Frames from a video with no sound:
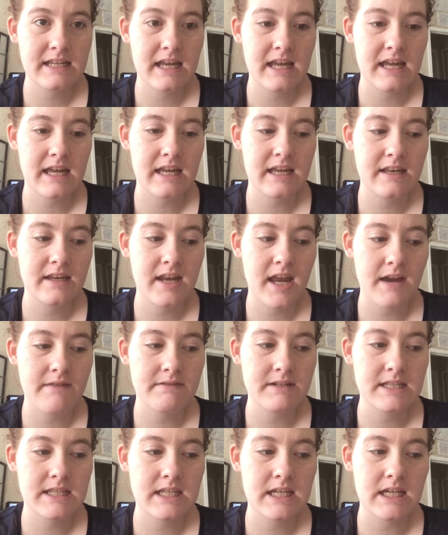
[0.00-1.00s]
and
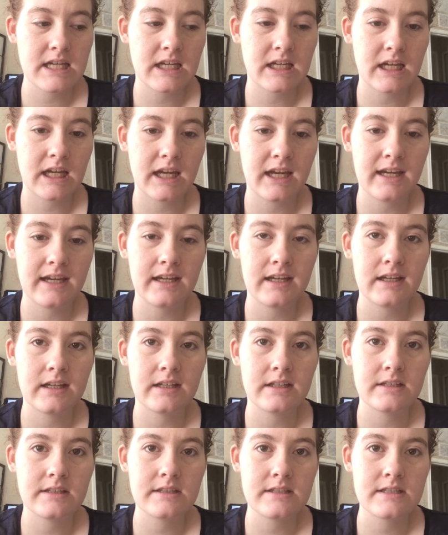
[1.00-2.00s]
everything
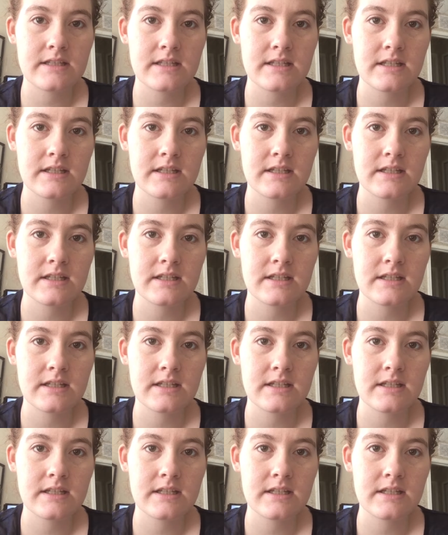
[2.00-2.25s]
and